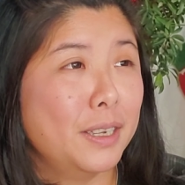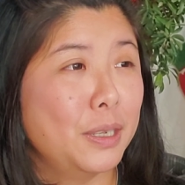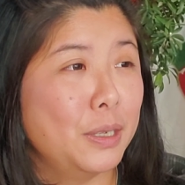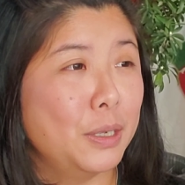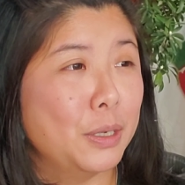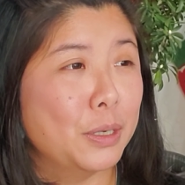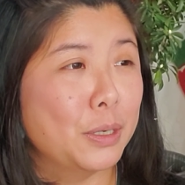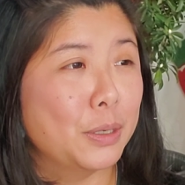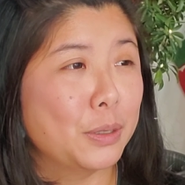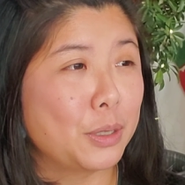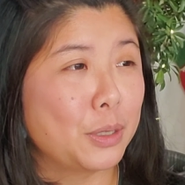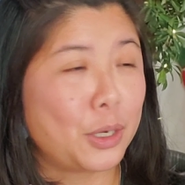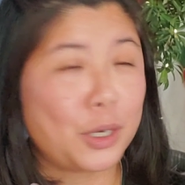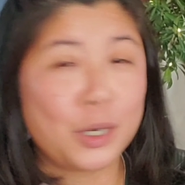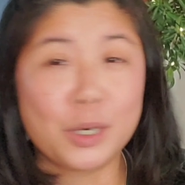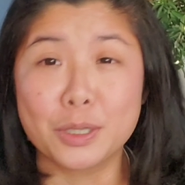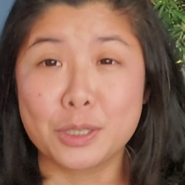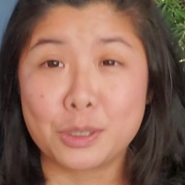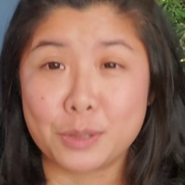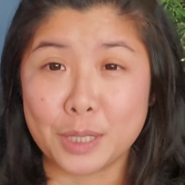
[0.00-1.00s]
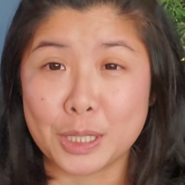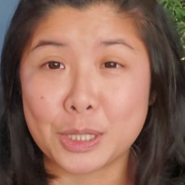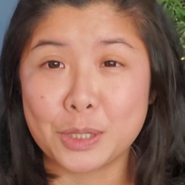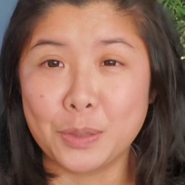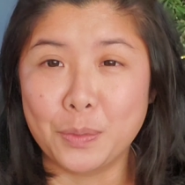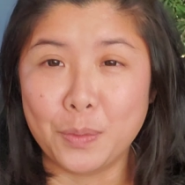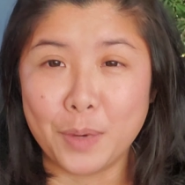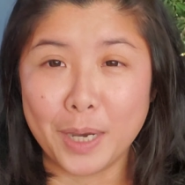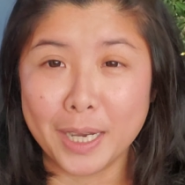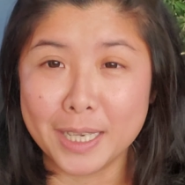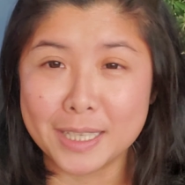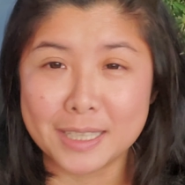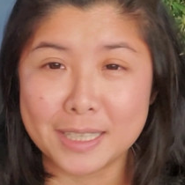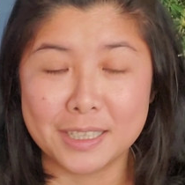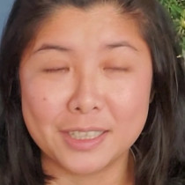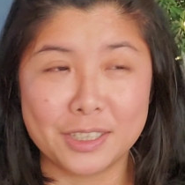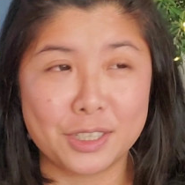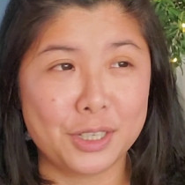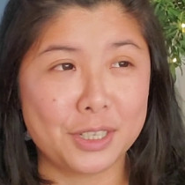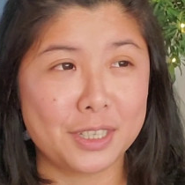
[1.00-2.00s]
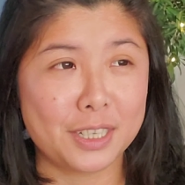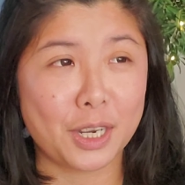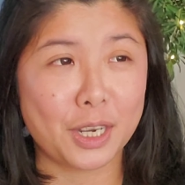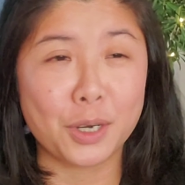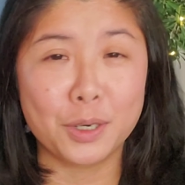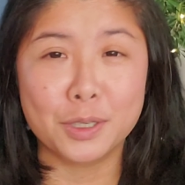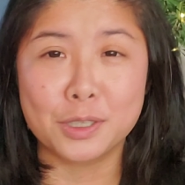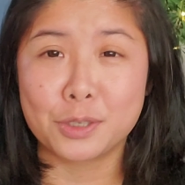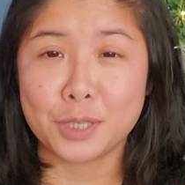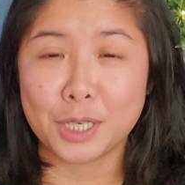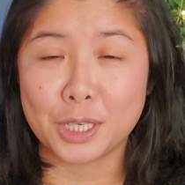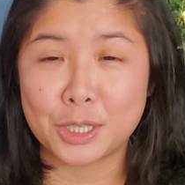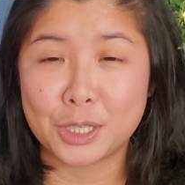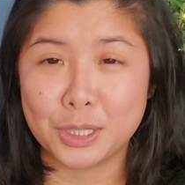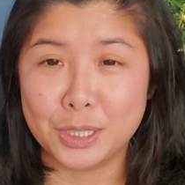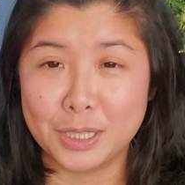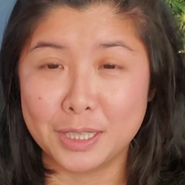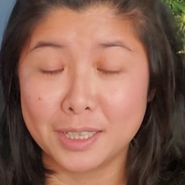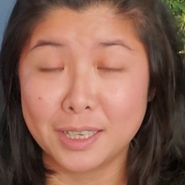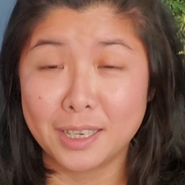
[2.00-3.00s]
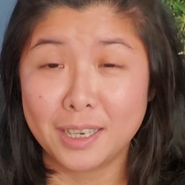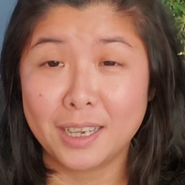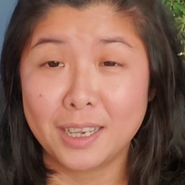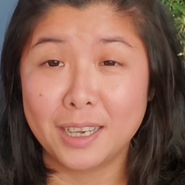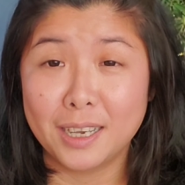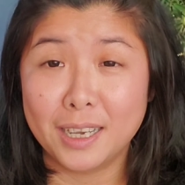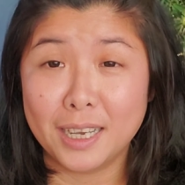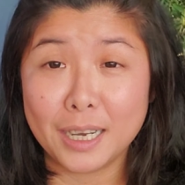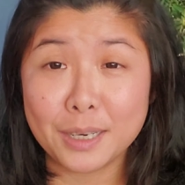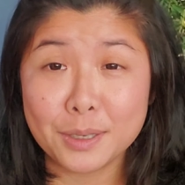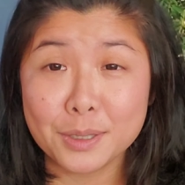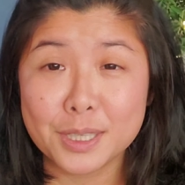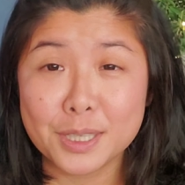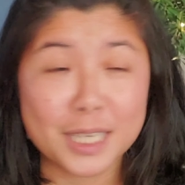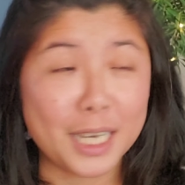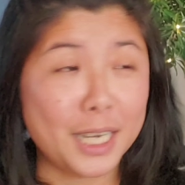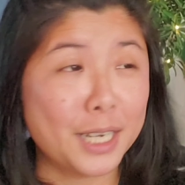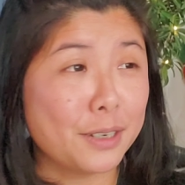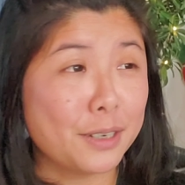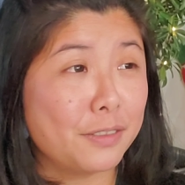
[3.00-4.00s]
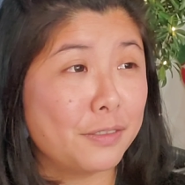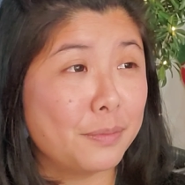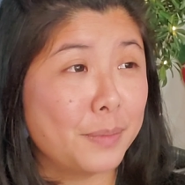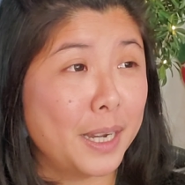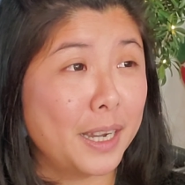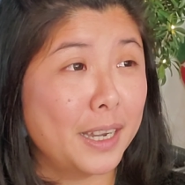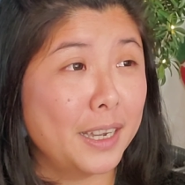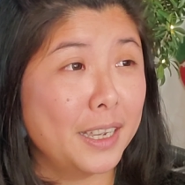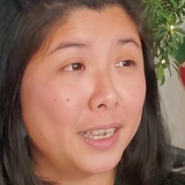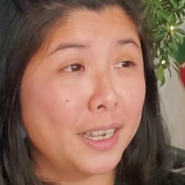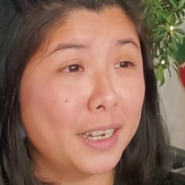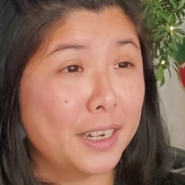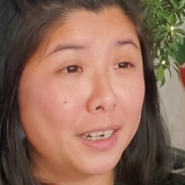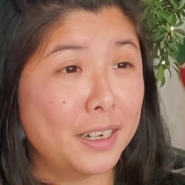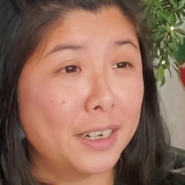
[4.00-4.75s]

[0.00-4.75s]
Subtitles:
you know, the construction wise, because there's a construction outside of my